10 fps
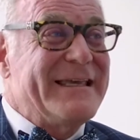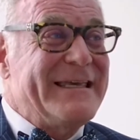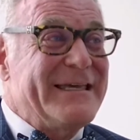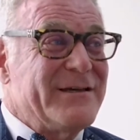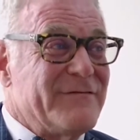
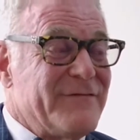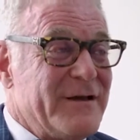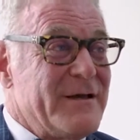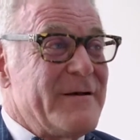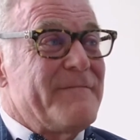give
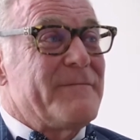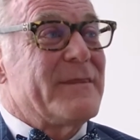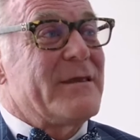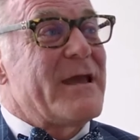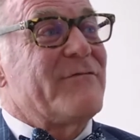
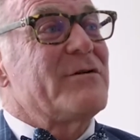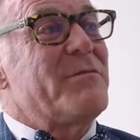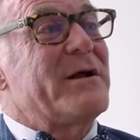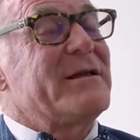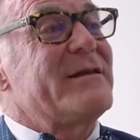
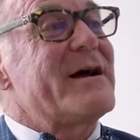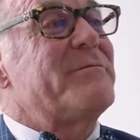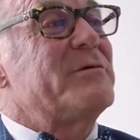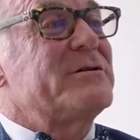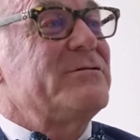everybody the
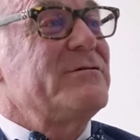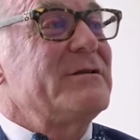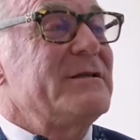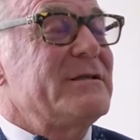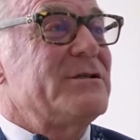
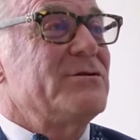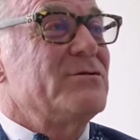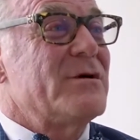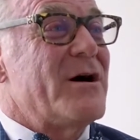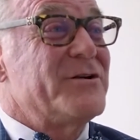opportunity
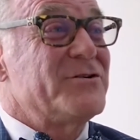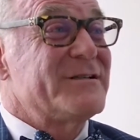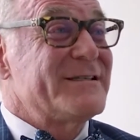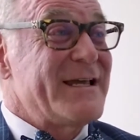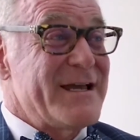to
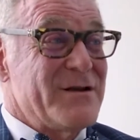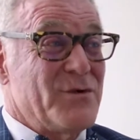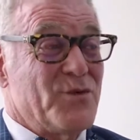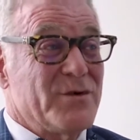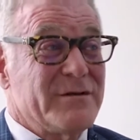
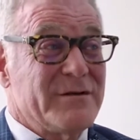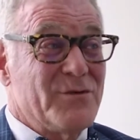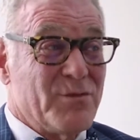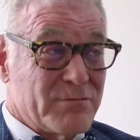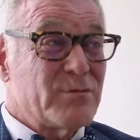understand really
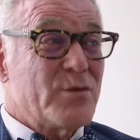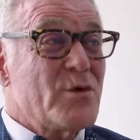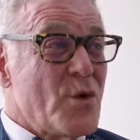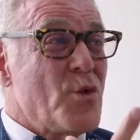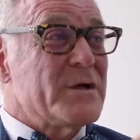
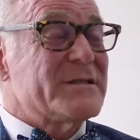what's